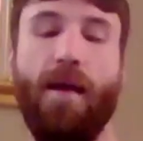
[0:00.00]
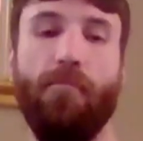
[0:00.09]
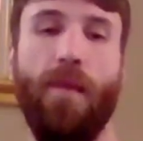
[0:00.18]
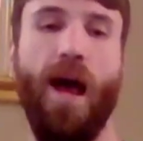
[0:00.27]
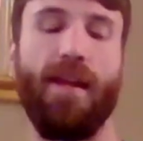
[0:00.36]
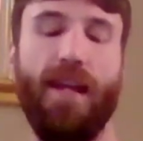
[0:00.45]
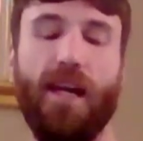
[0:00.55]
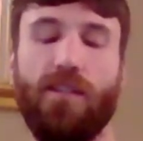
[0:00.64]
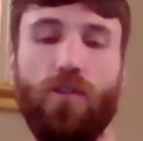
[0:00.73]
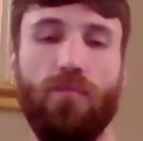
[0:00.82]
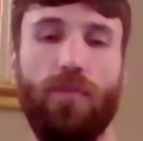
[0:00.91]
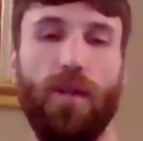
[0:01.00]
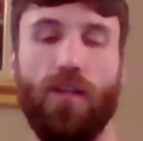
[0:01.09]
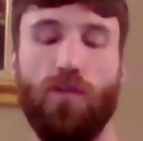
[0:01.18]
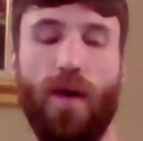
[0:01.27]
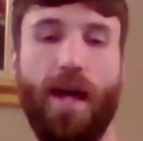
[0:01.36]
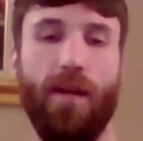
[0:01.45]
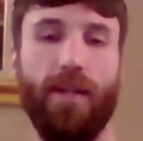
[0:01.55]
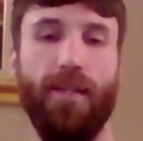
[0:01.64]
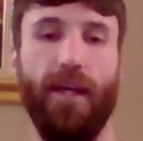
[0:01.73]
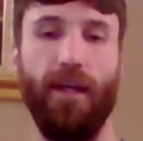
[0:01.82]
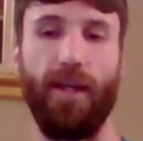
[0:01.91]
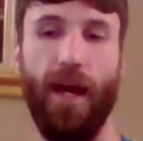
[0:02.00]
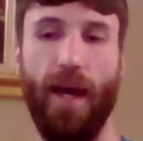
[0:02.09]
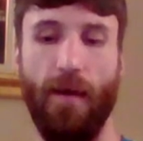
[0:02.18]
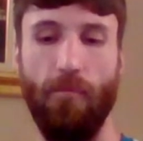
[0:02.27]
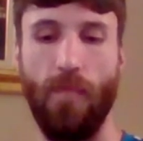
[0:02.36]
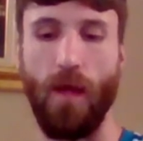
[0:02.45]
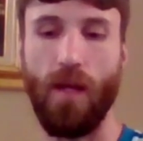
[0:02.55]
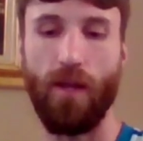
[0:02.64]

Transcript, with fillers: Um, and that's something as well, I think, um,